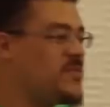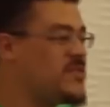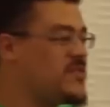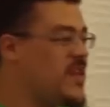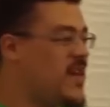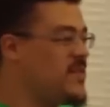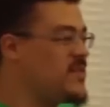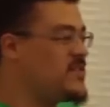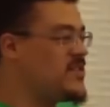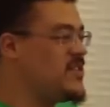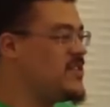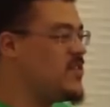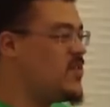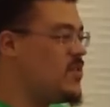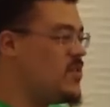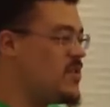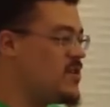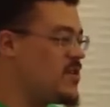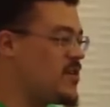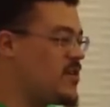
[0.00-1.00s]
steps in
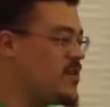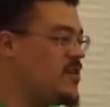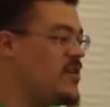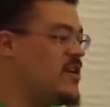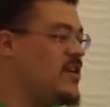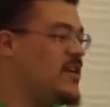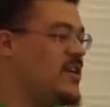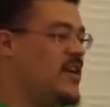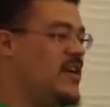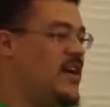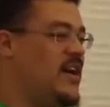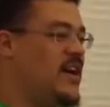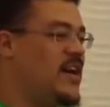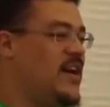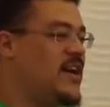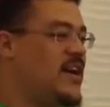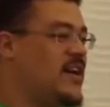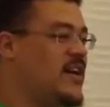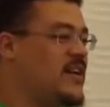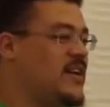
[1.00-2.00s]
order
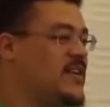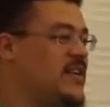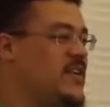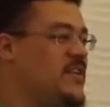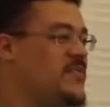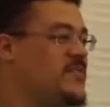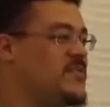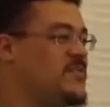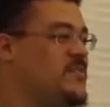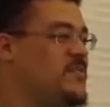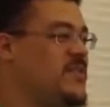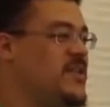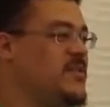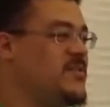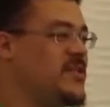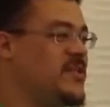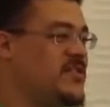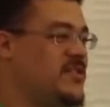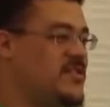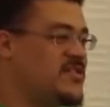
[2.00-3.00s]
give a
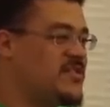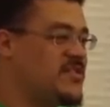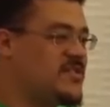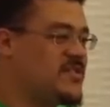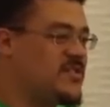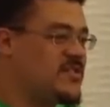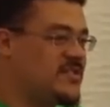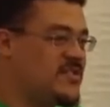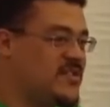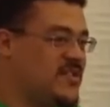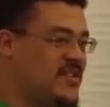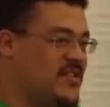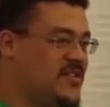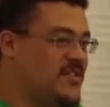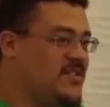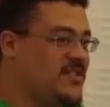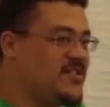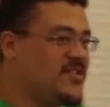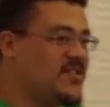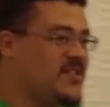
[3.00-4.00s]
subliminal
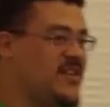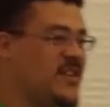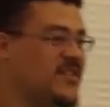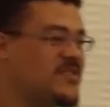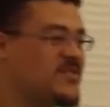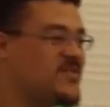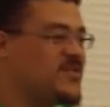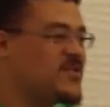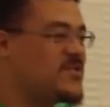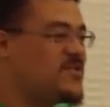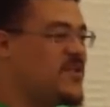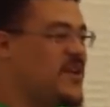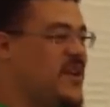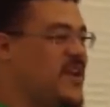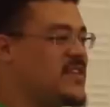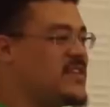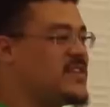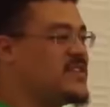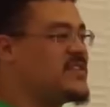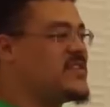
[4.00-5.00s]
signal to the customer's
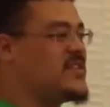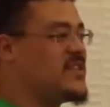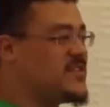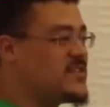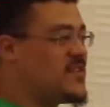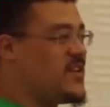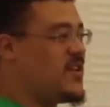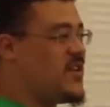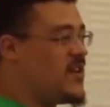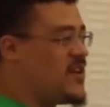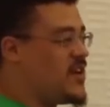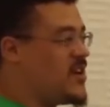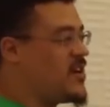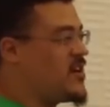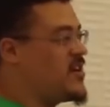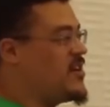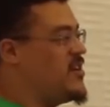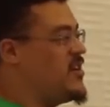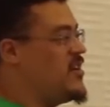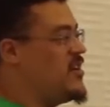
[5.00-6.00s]
brain
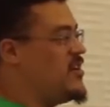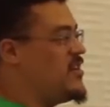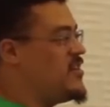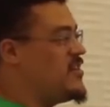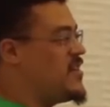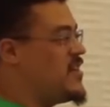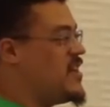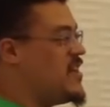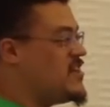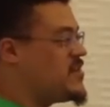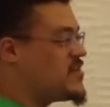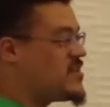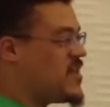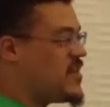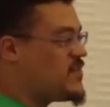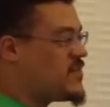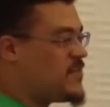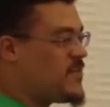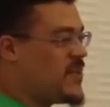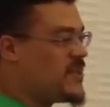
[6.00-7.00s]
that each
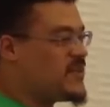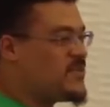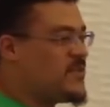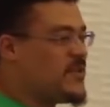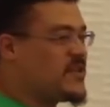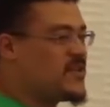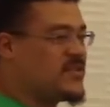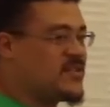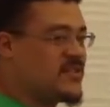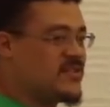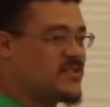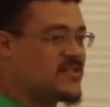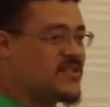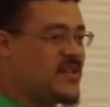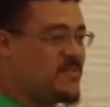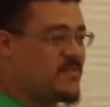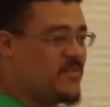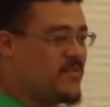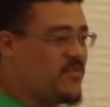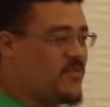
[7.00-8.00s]
step depends upon the
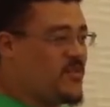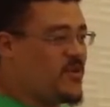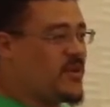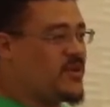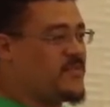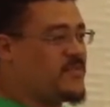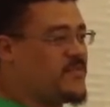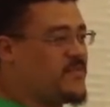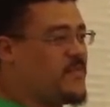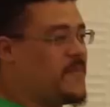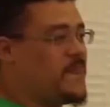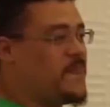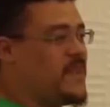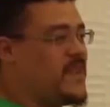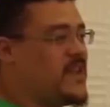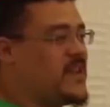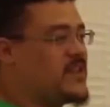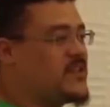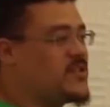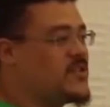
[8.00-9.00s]
step before,
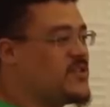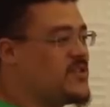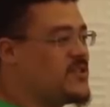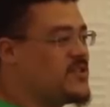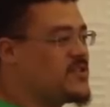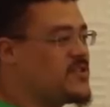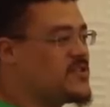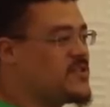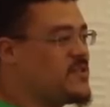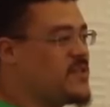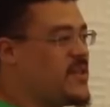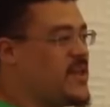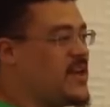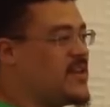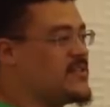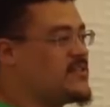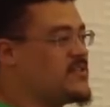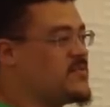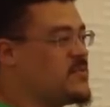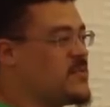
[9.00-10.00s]
and encourages
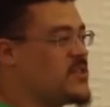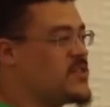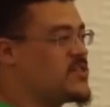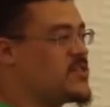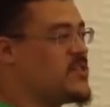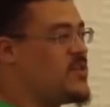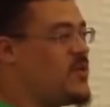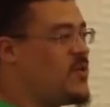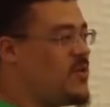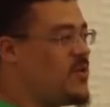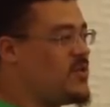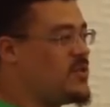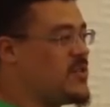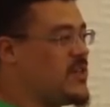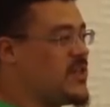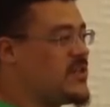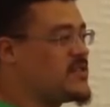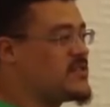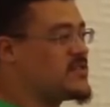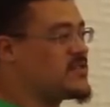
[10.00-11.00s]
compliance with the whole
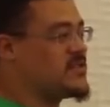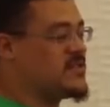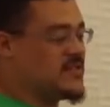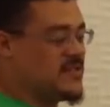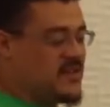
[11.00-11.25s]
list.